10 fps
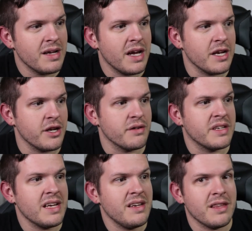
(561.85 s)
And you're
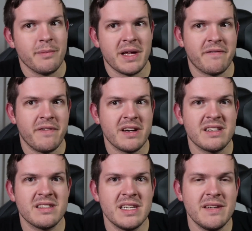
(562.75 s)
dead to them. Like, fucking
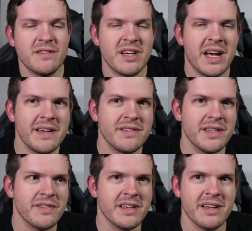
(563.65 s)
Steve Shives
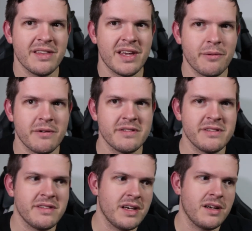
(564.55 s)
even did a thing where he's
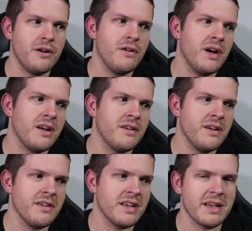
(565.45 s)
just like, oh, I don't
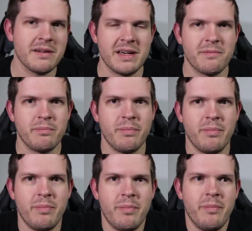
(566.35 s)
know, like,
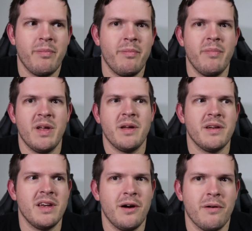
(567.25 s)

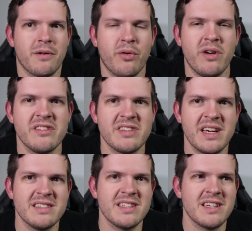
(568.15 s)
you know,
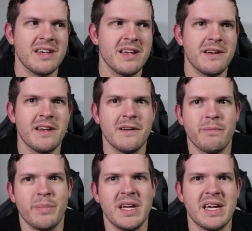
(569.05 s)
criticizing
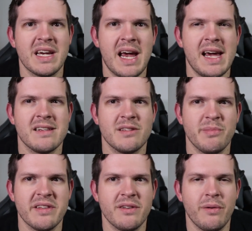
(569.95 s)
and being an ass
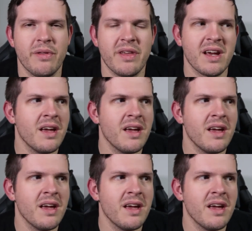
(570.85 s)
about the whole thing.